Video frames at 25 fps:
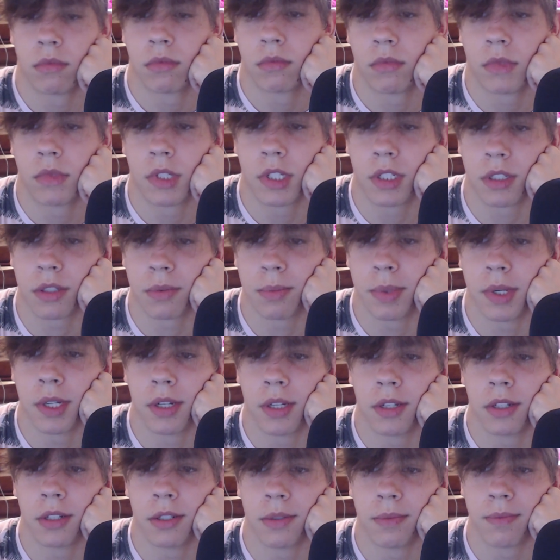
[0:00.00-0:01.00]
That's
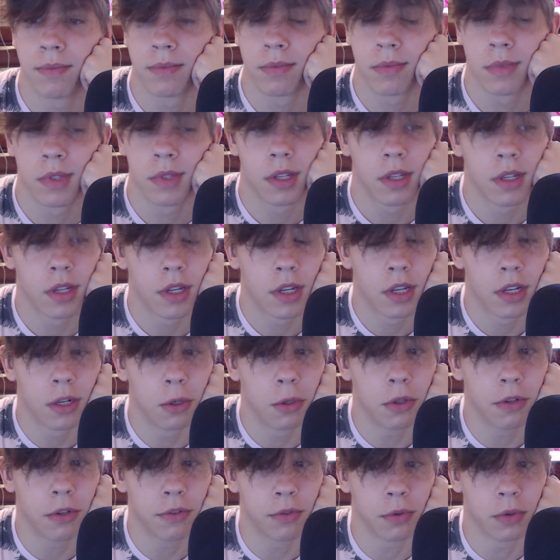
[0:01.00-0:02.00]
better.
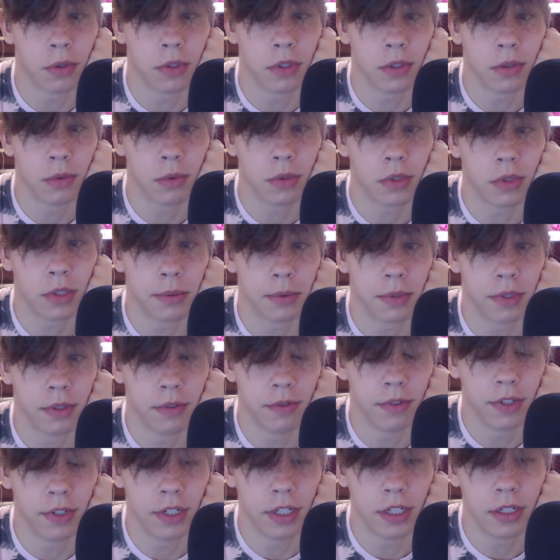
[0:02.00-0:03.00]
Hello everyone, welcome to the
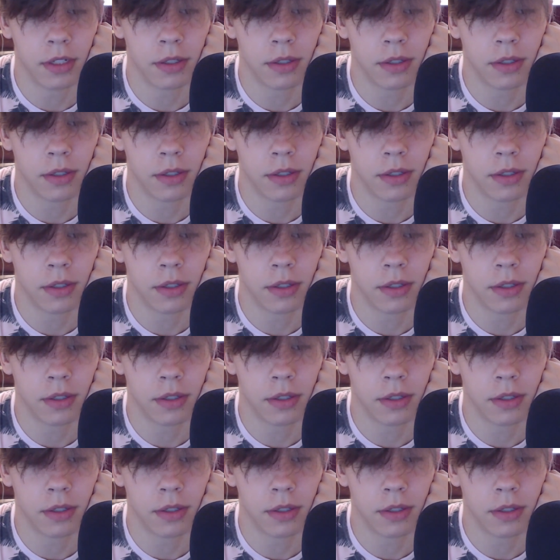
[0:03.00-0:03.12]
video